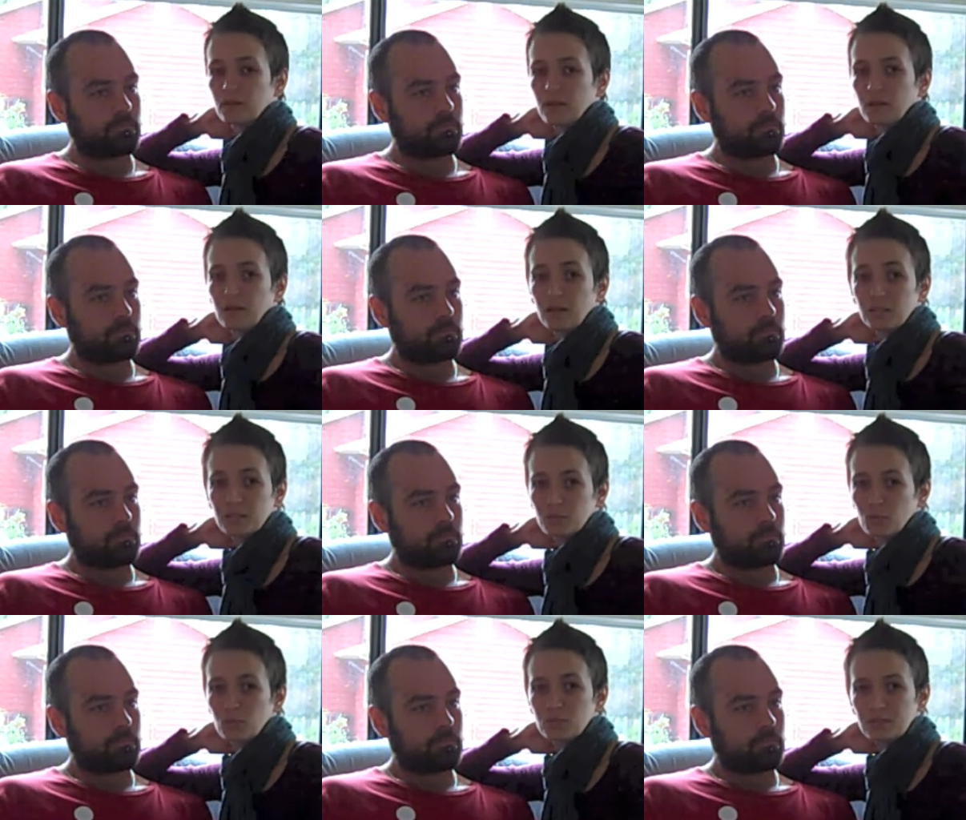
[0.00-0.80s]
Speaker 1: like
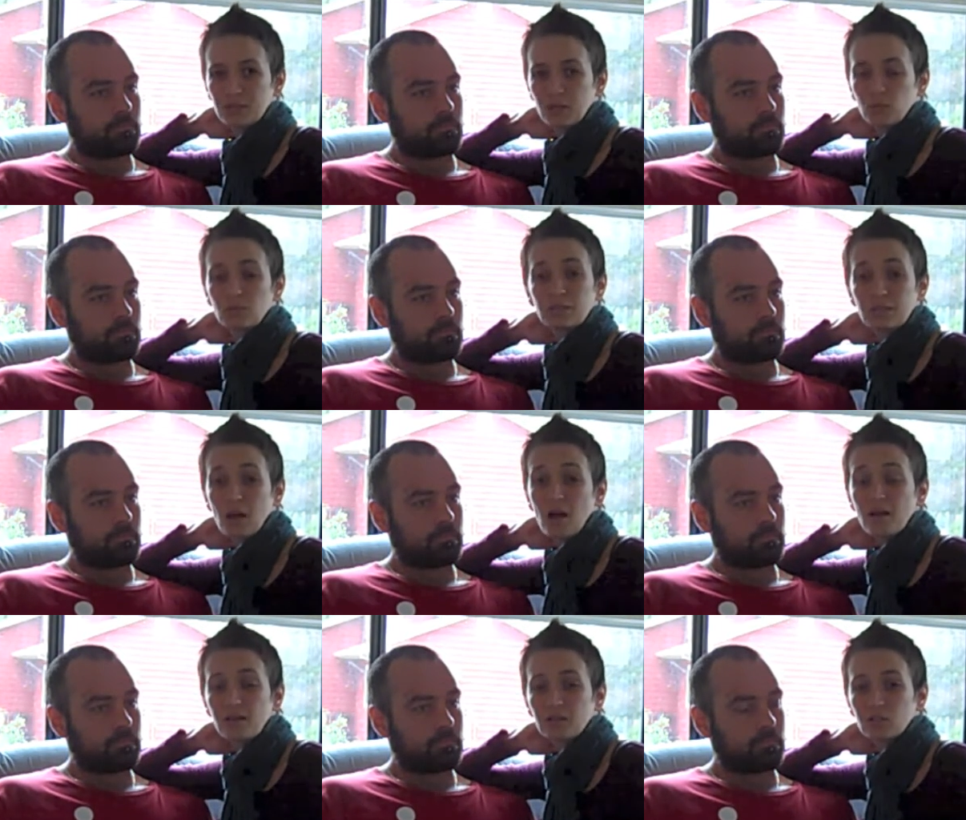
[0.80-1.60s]
us most of the time is
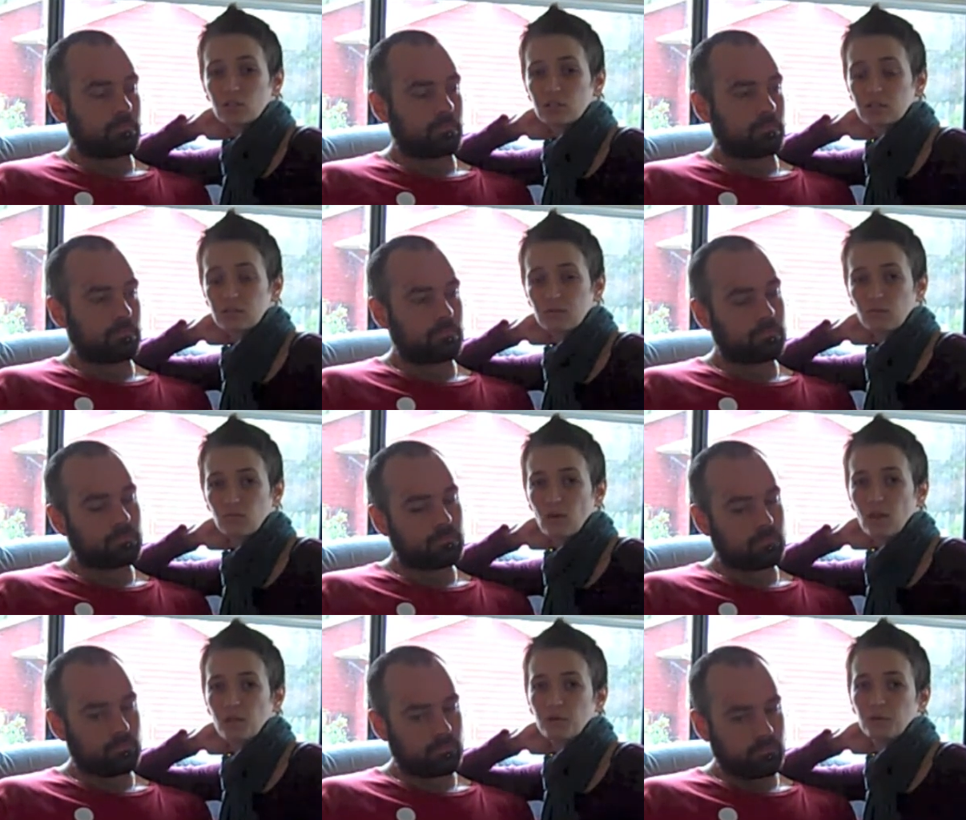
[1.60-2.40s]
not. It's just
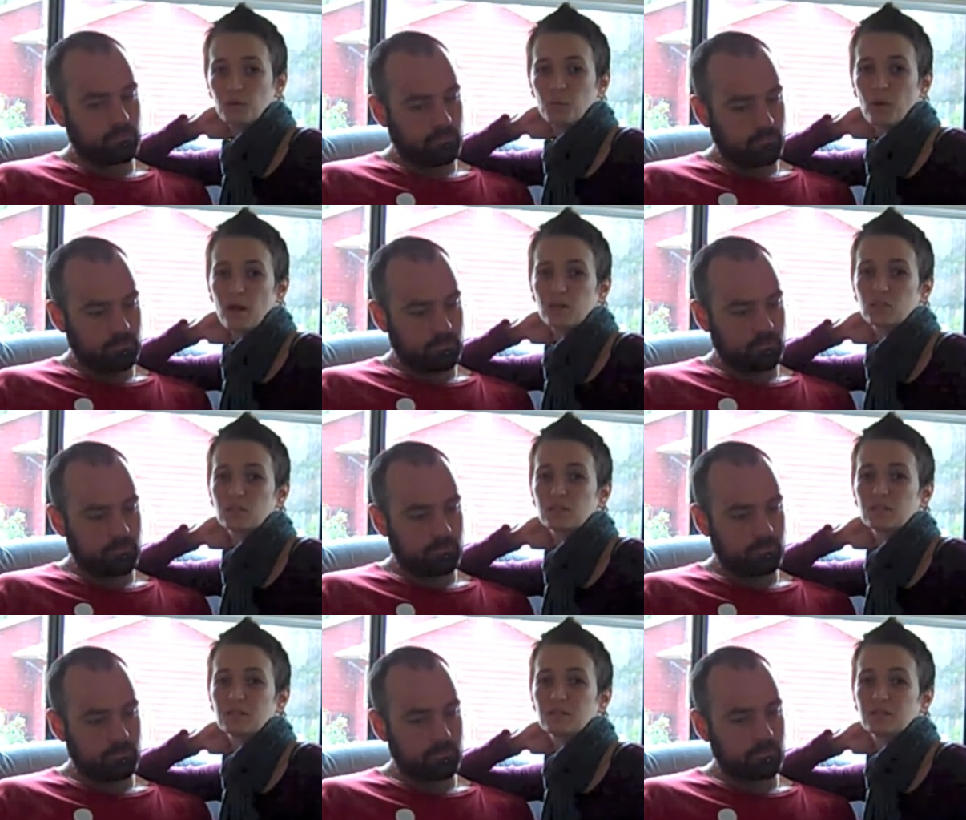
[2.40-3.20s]
following their
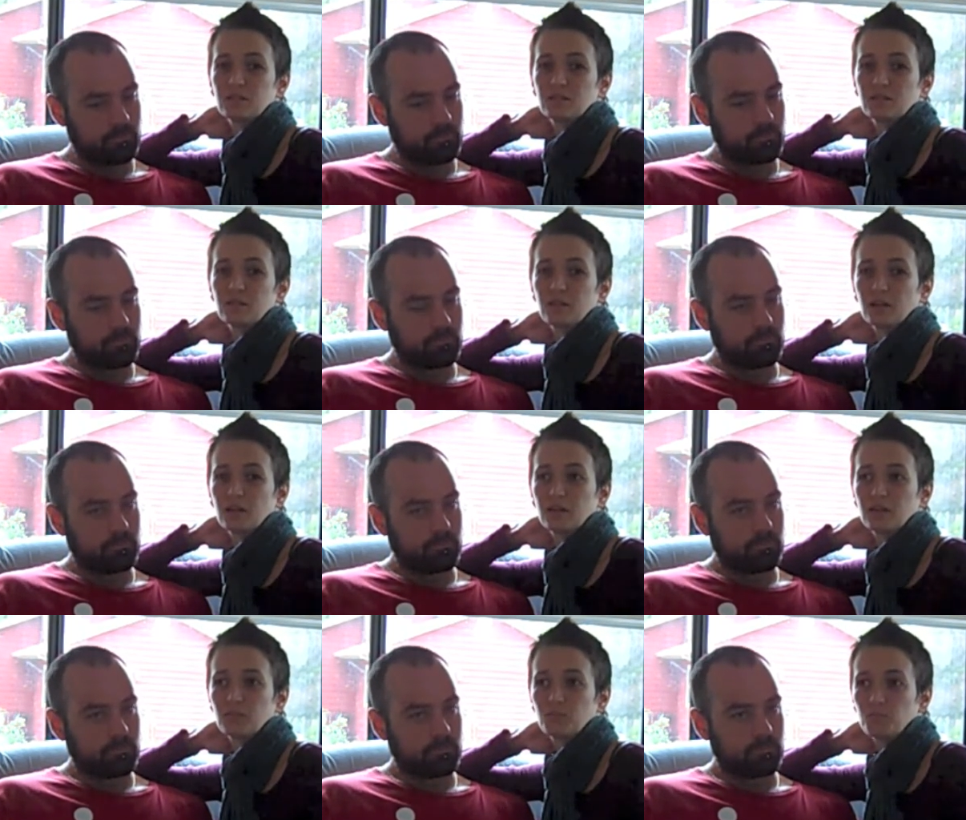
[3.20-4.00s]
passions and,
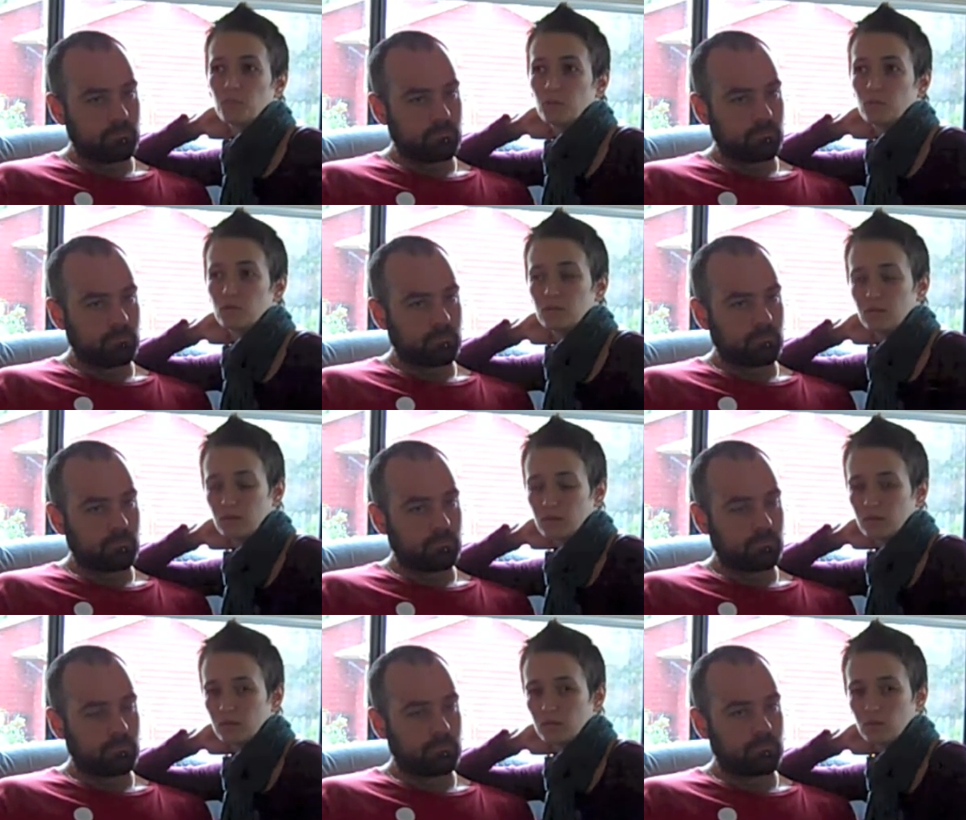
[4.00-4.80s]
and maybe
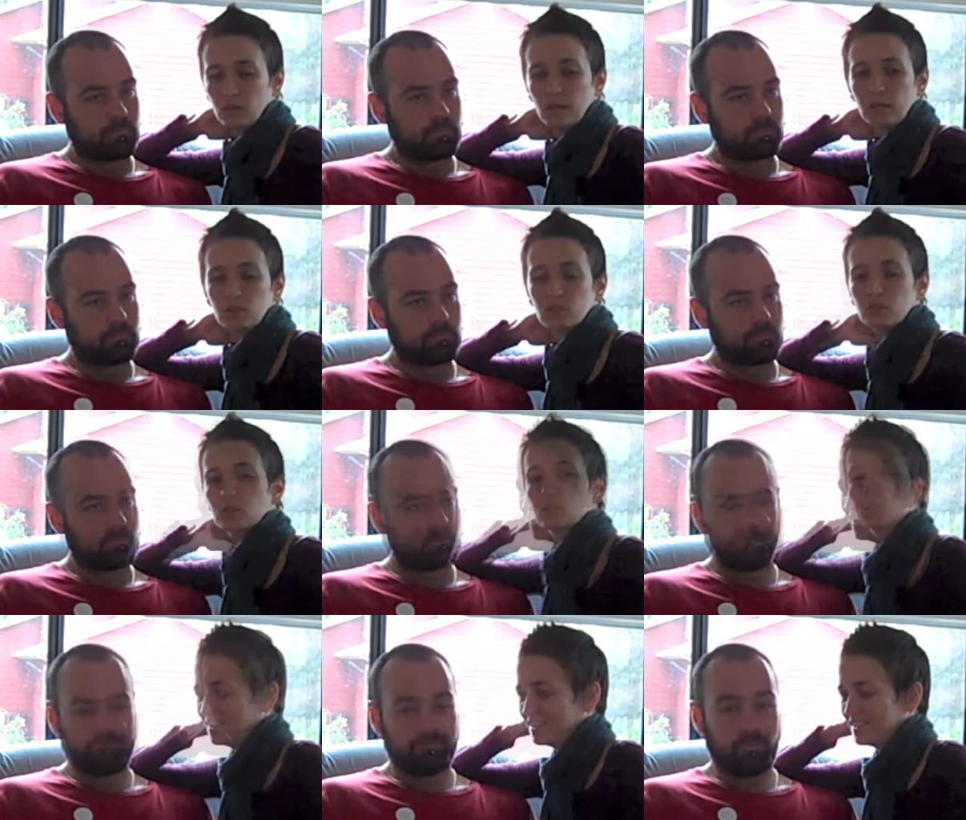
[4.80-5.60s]
healing
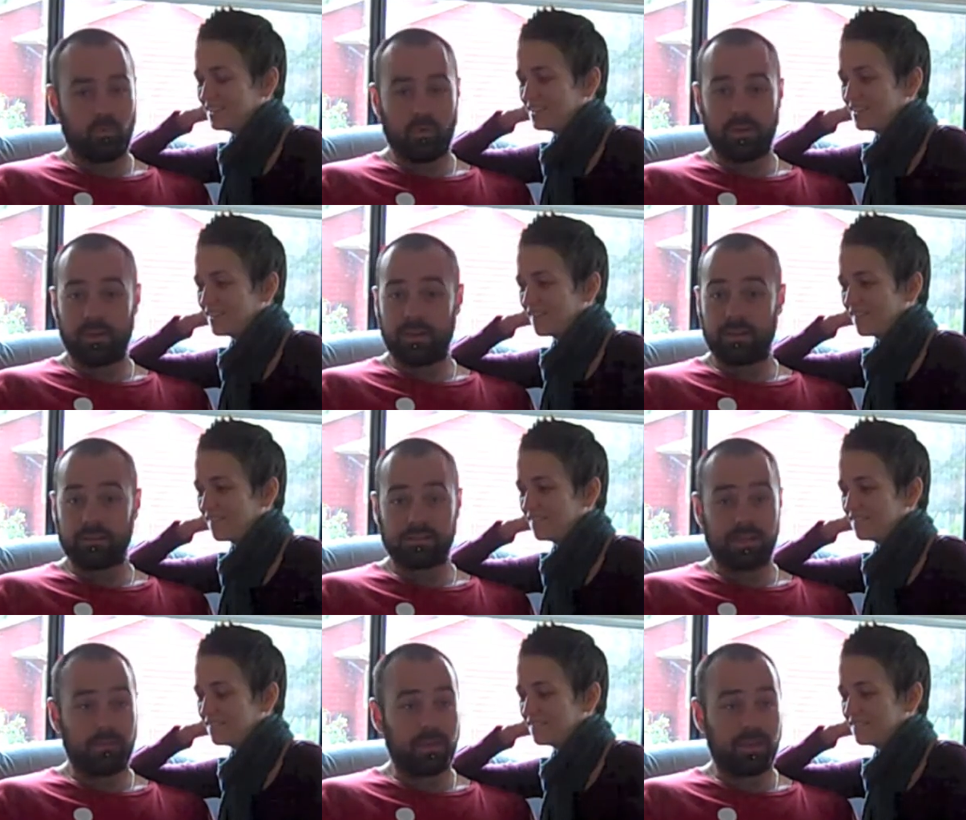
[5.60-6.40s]
relationships.
Speaker 2: One
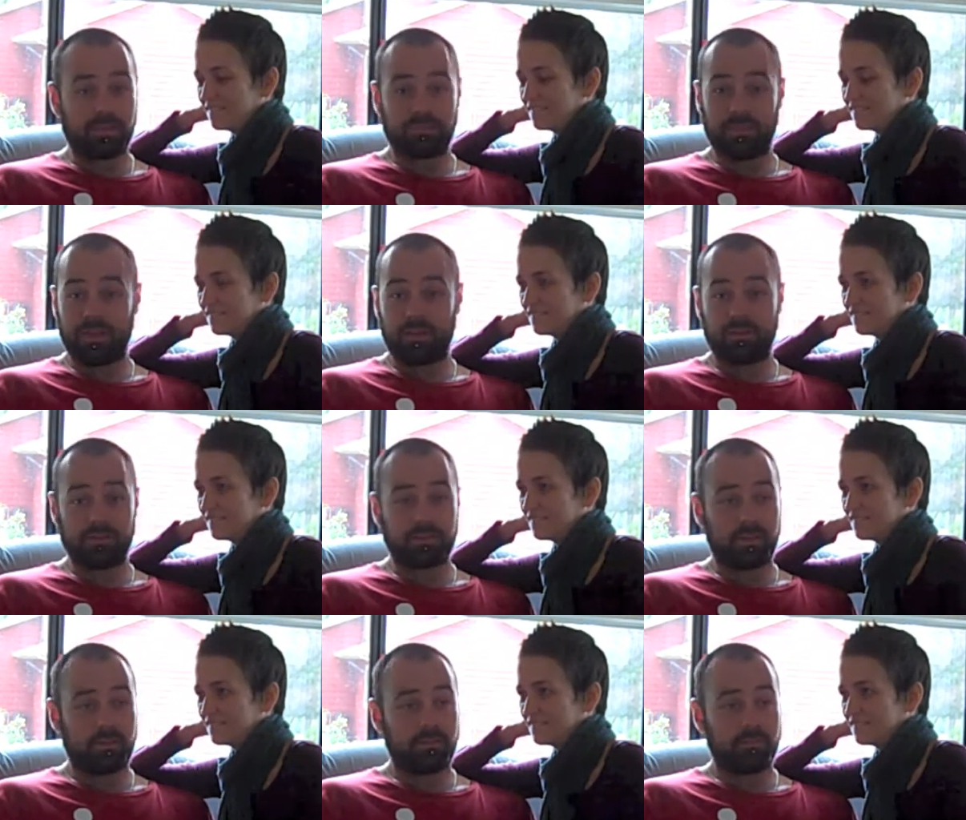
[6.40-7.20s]
day Zeb asked me how
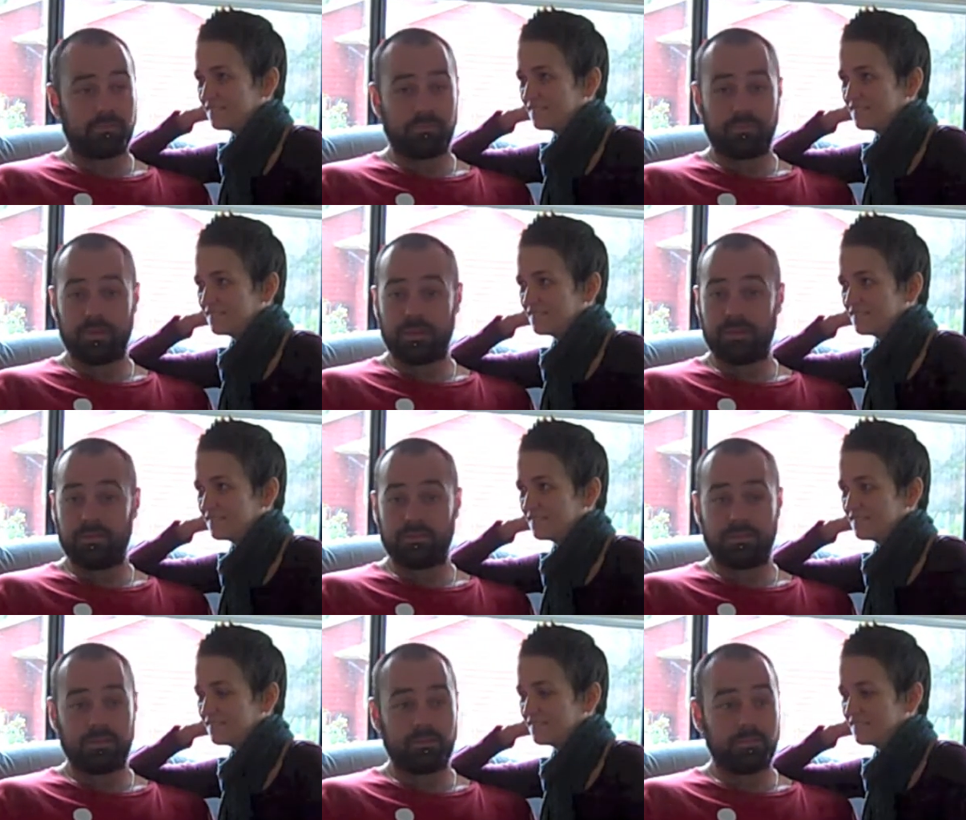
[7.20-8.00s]
to juggle. We
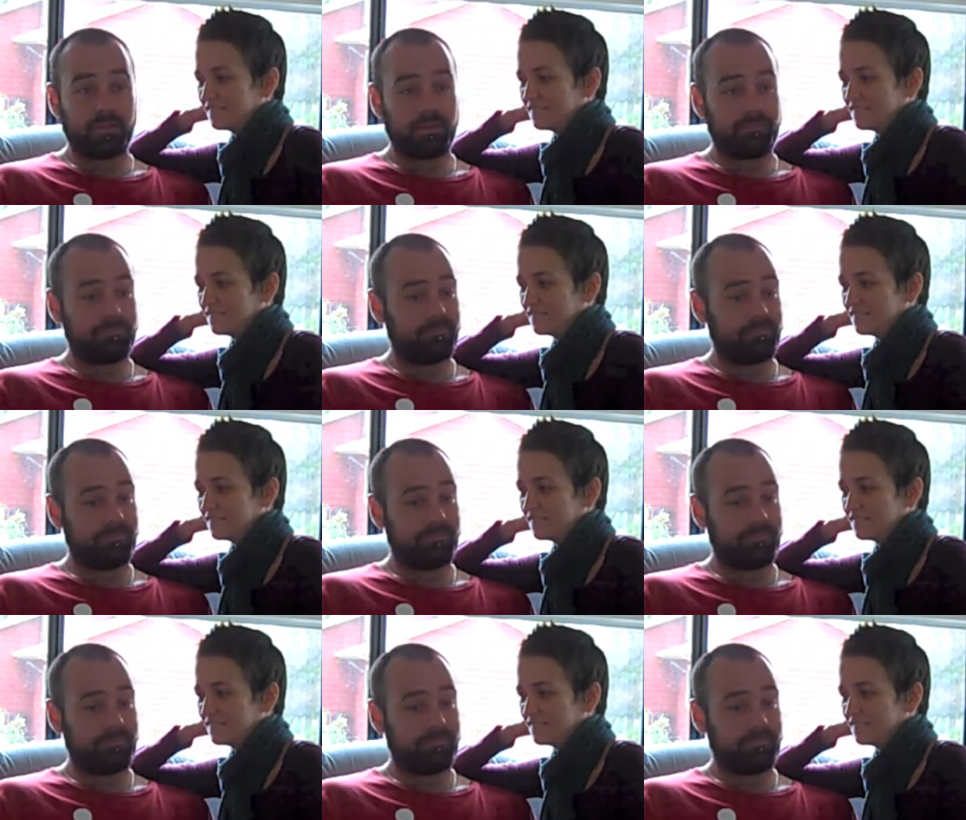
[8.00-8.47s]
YouTubed it.